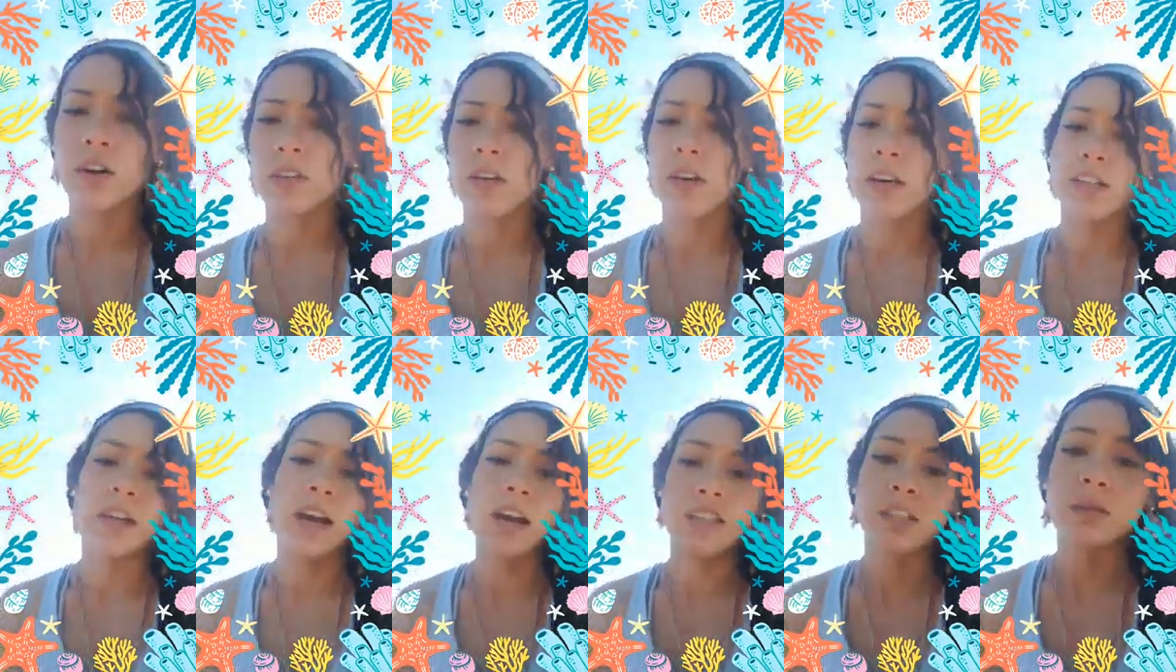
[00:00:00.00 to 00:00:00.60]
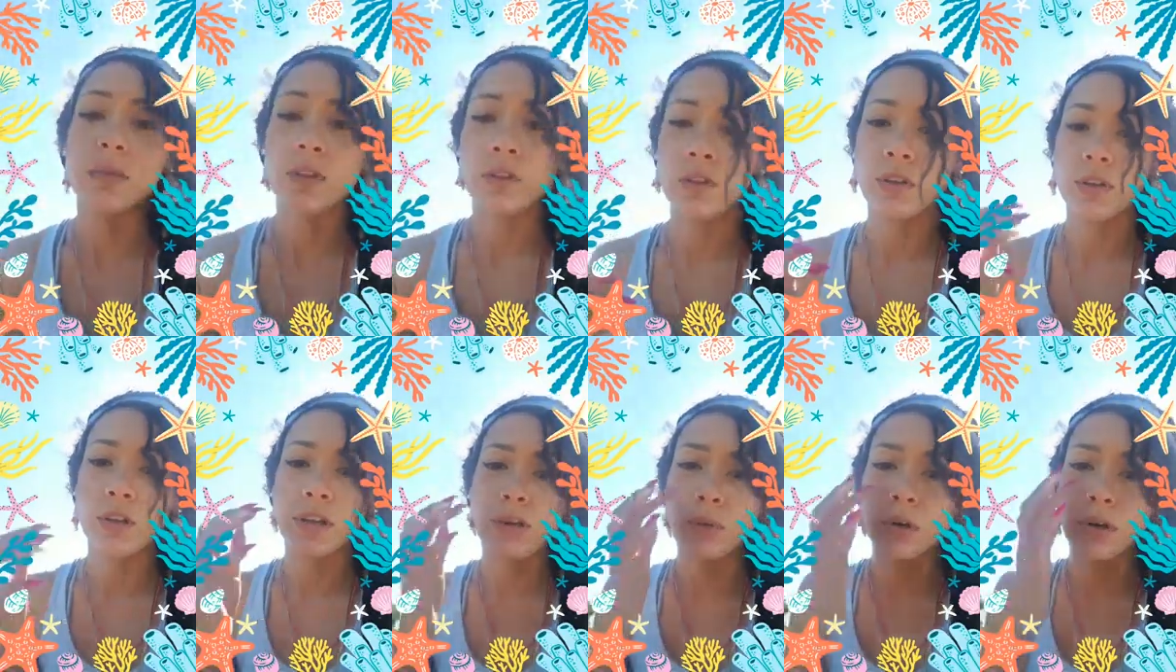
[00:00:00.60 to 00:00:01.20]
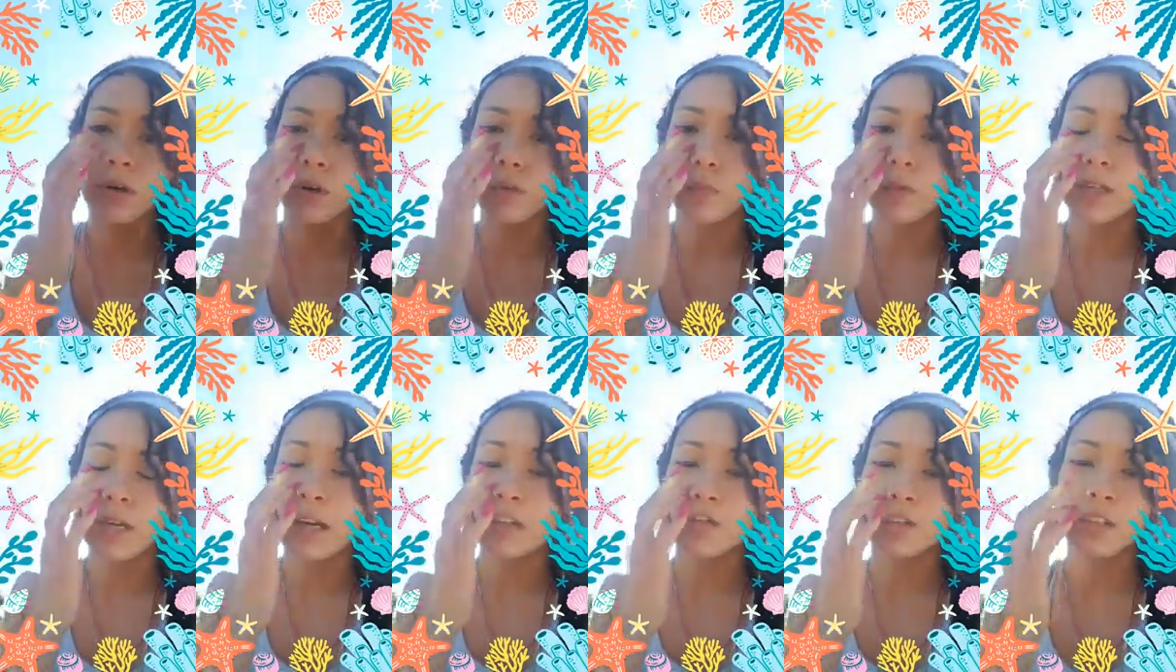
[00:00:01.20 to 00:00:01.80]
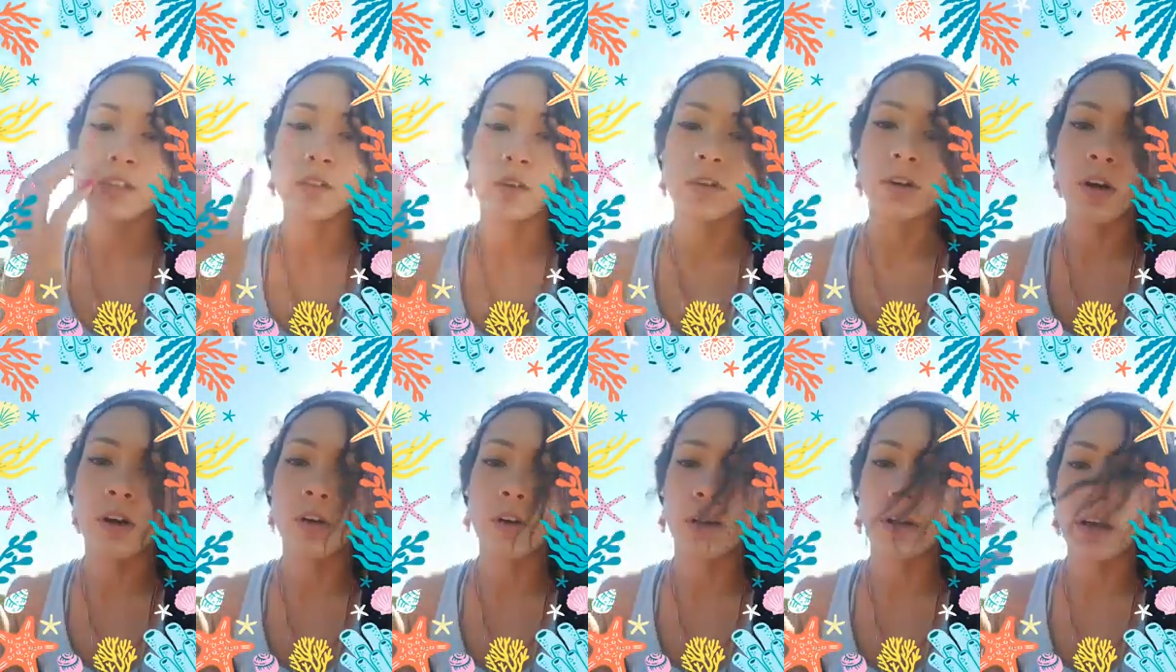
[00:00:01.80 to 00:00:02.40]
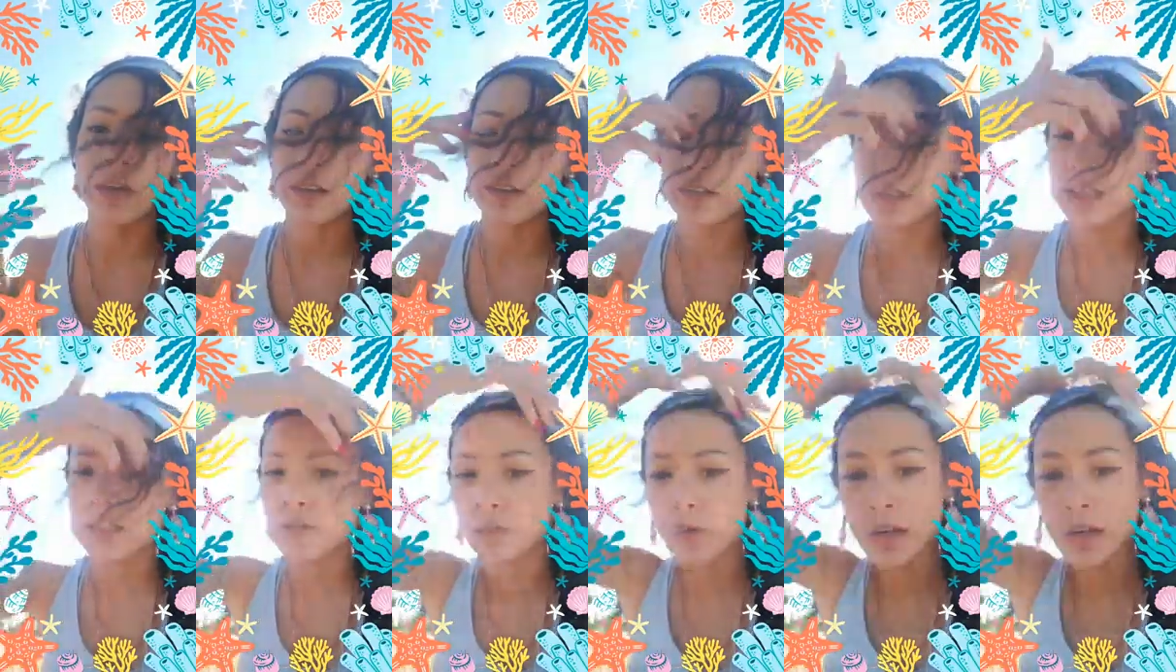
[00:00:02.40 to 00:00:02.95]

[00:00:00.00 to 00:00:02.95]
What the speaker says: the attachment theory, where we actually learn our needs for